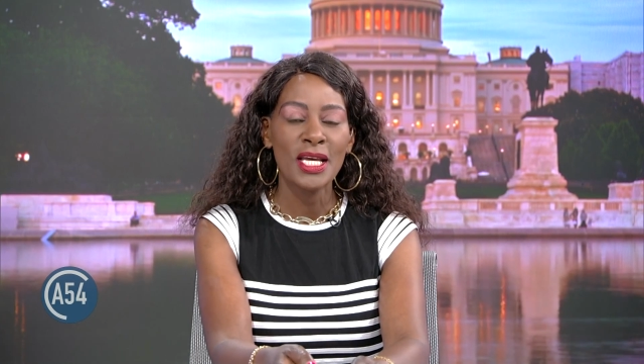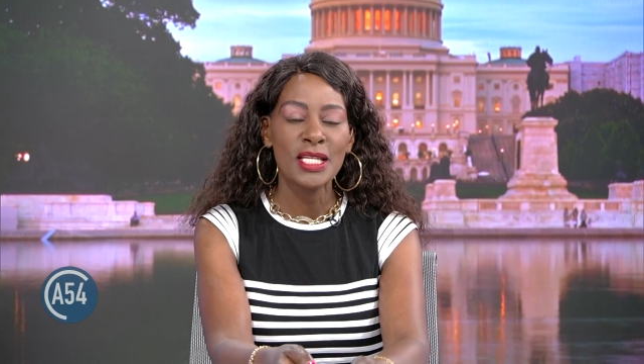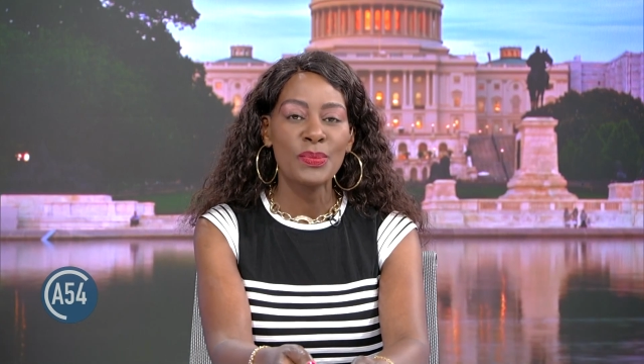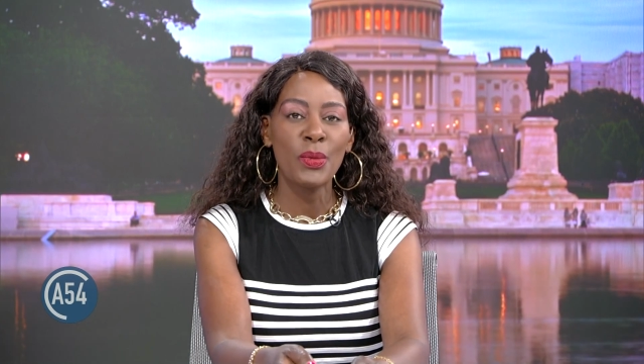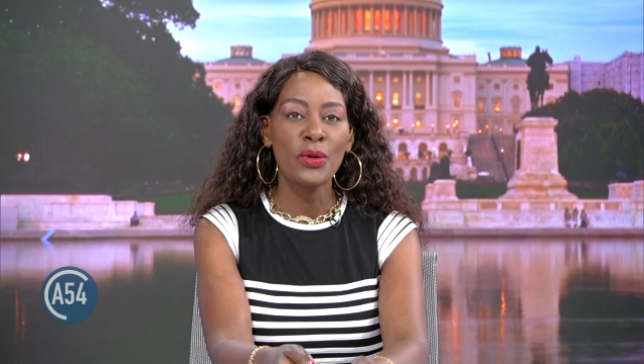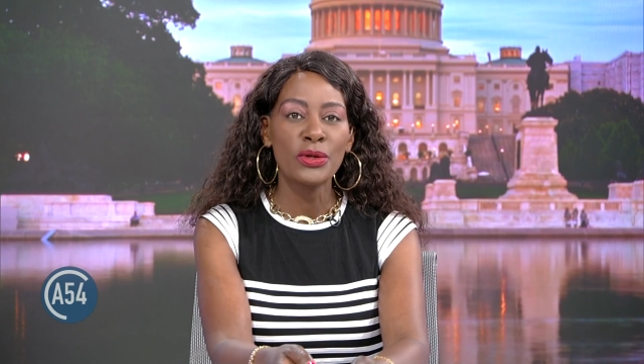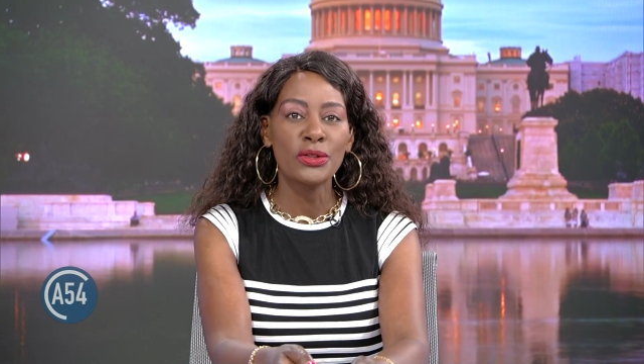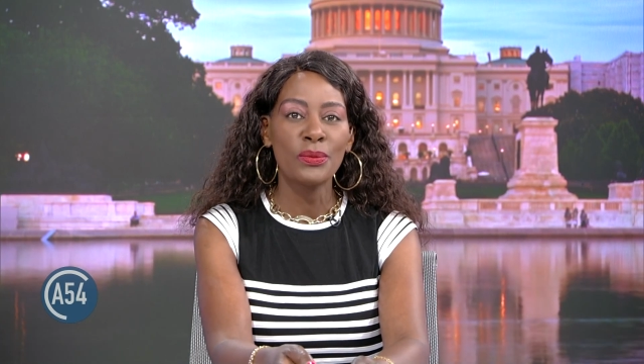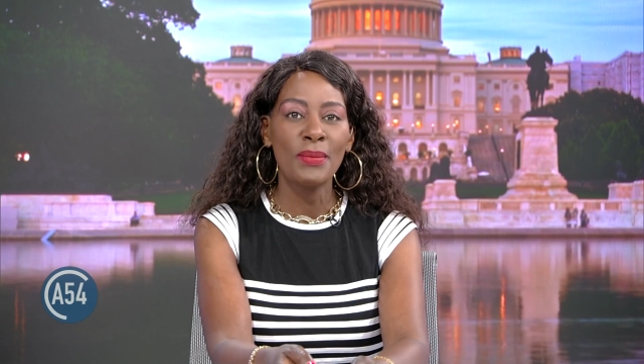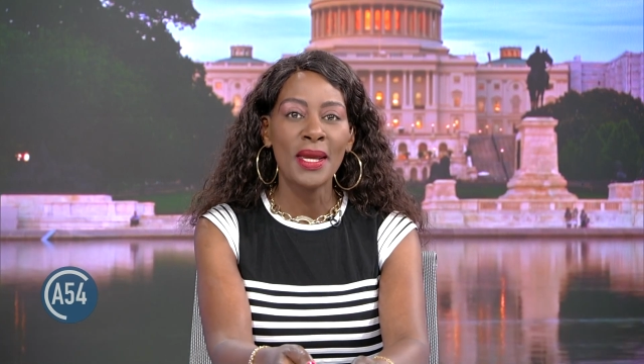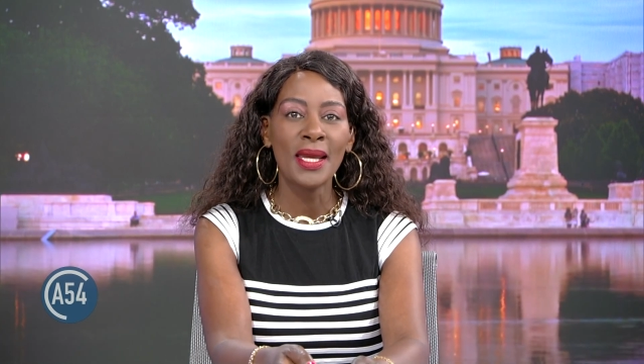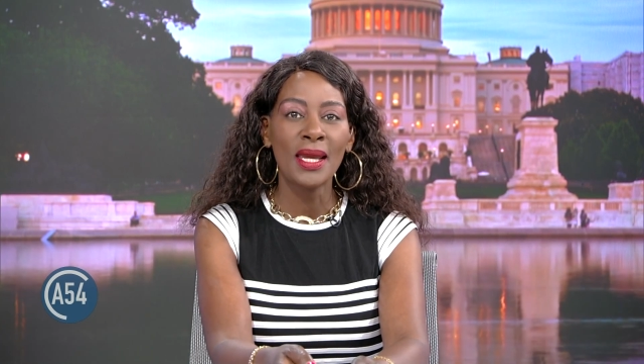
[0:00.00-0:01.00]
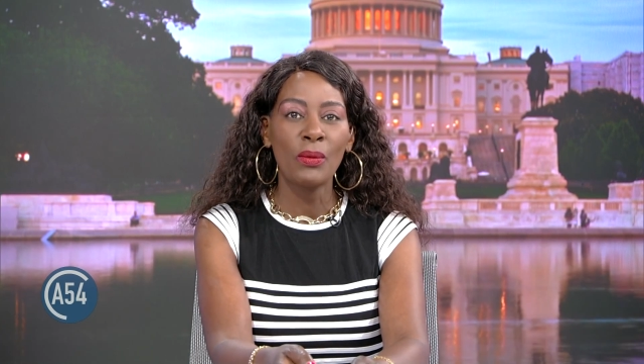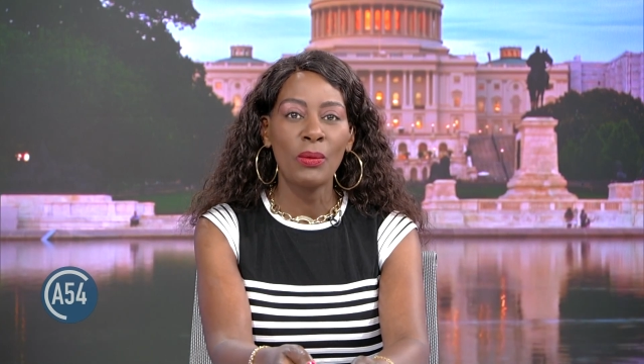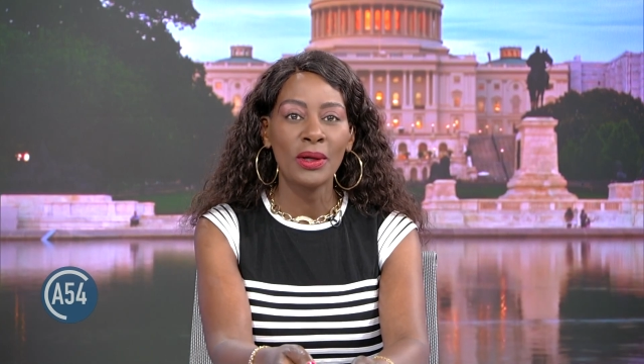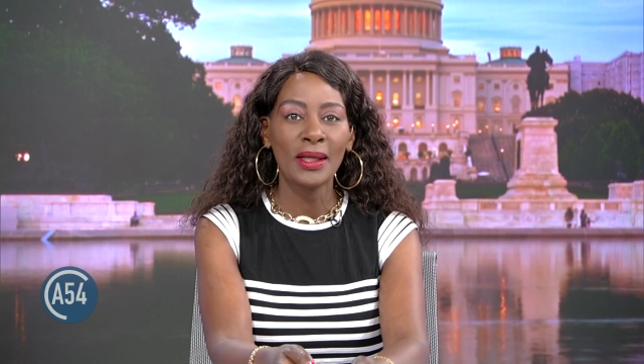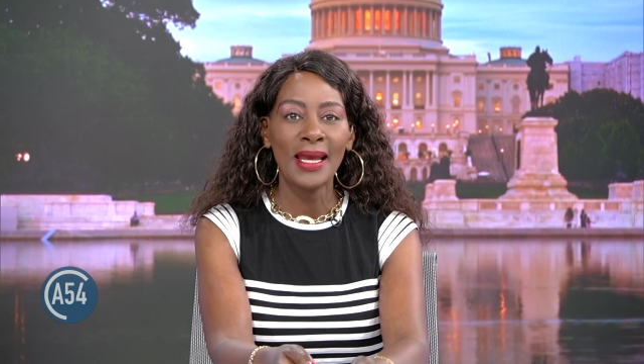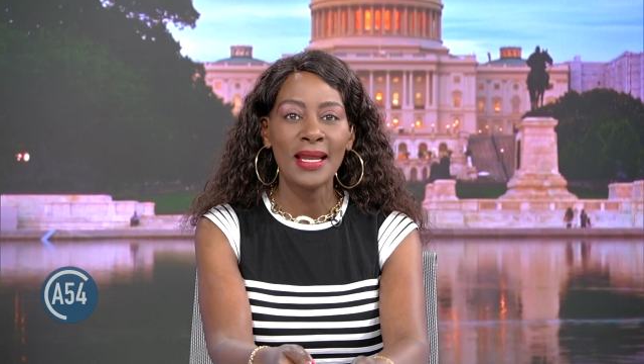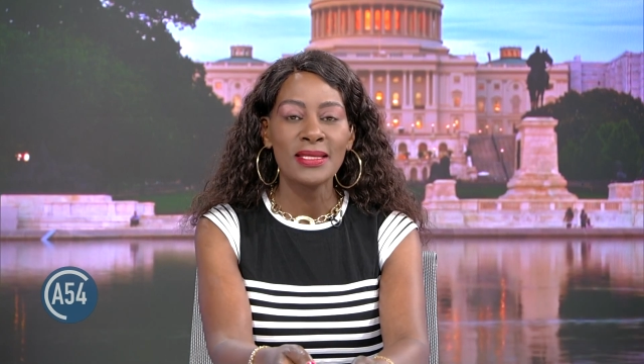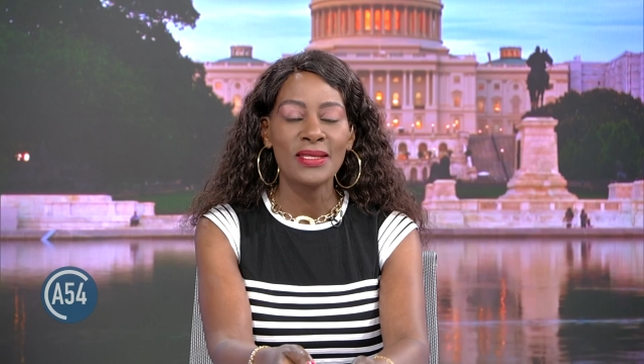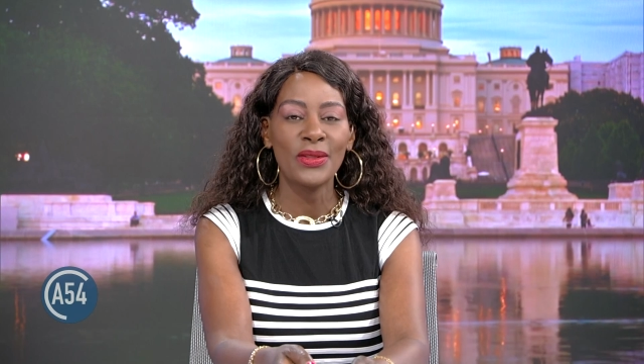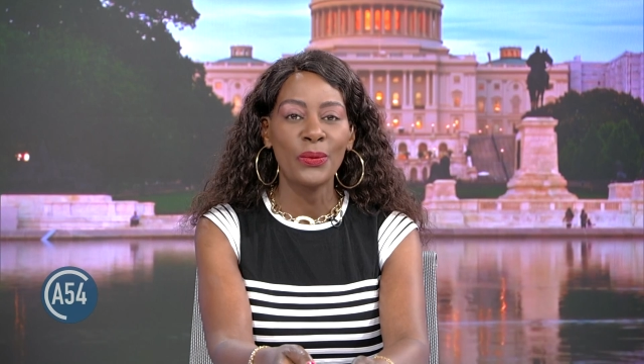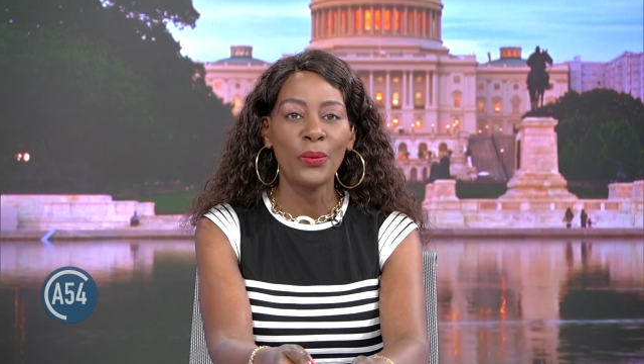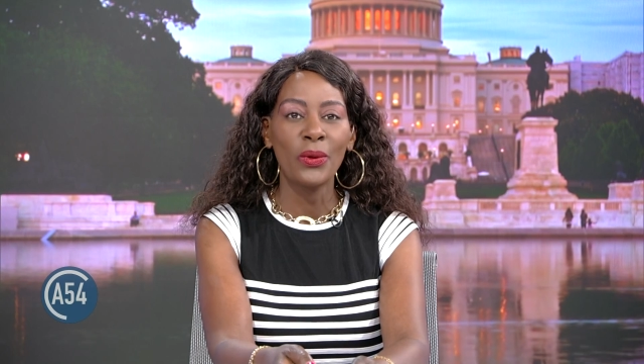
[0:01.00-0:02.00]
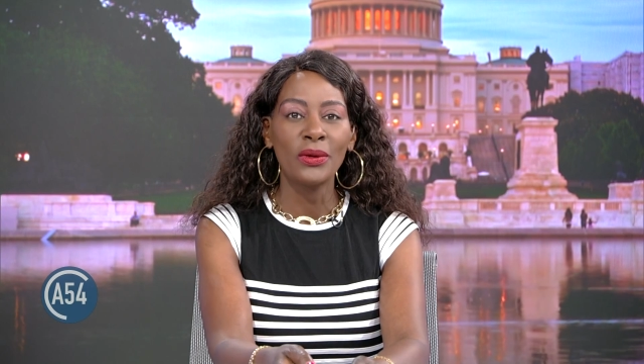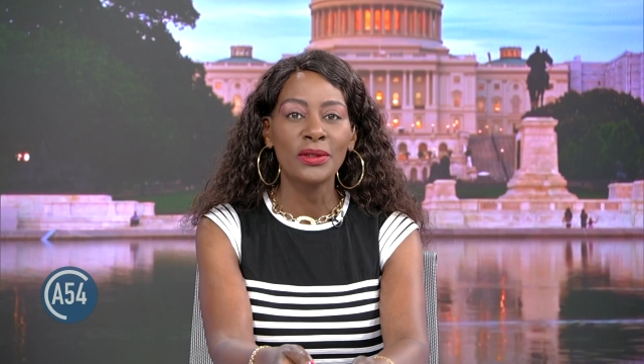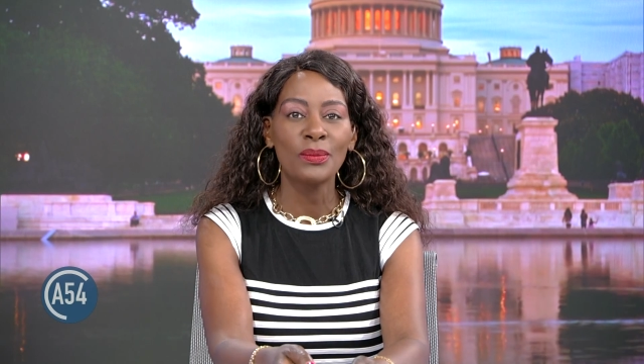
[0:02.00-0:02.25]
spoke to Micky Watkins, the World